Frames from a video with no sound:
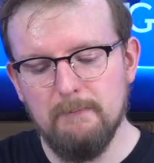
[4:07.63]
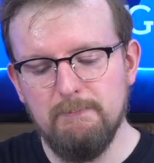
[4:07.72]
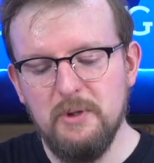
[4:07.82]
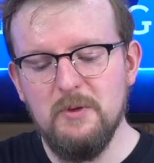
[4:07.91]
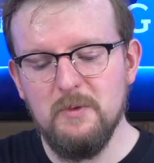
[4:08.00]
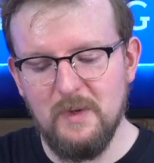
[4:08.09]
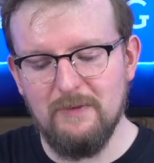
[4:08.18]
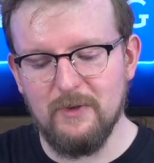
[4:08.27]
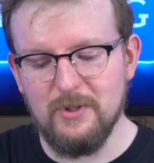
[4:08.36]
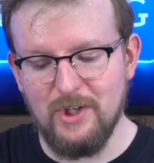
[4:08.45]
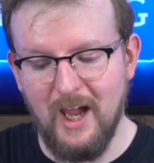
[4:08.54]

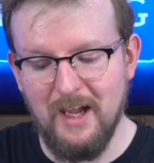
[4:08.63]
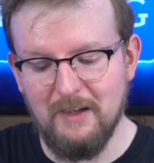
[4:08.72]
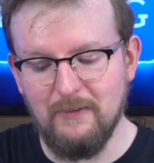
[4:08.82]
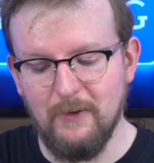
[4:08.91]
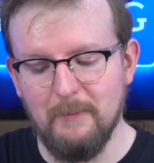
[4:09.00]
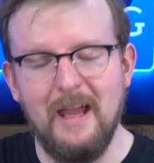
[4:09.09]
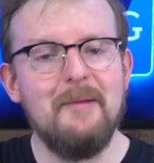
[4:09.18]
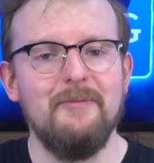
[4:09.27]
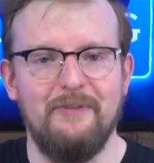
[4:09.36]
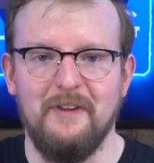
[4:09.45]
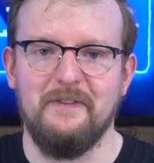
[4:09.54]
Boonweaver Giant from
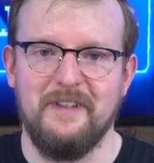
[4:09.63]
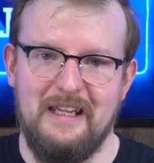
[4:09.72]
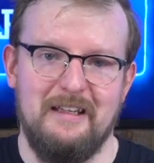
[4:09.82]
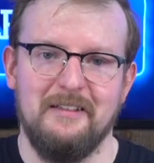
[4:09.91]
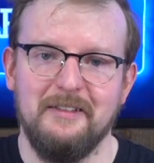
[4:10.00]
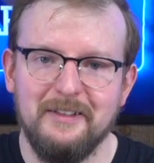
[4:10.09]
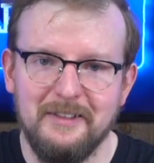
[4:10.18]
M15